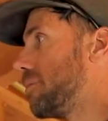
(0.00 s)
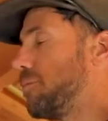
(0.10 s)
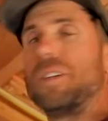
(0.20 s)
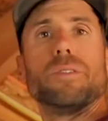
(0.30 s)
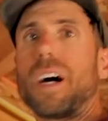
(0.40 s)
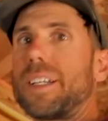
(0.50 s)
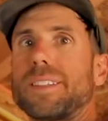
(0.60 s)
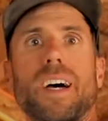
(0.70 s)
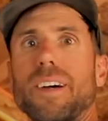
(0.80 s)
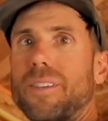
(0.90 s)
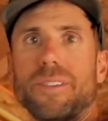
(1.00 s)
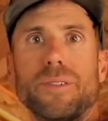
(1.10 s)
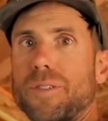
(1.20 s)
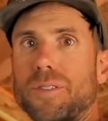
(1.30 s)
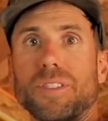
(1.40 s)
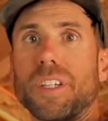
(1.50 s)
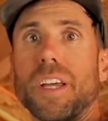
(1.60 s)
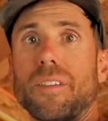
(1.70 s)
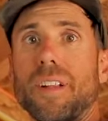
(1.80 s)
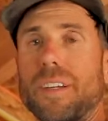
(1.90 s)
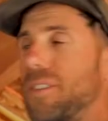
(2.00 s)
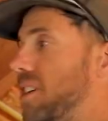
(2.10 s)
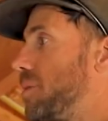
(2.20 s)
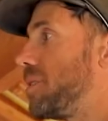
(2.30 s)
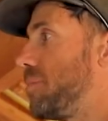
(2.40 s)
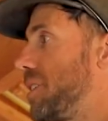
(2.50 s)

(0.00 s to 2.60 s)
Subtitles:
we do not tie all the neutrals together like normal,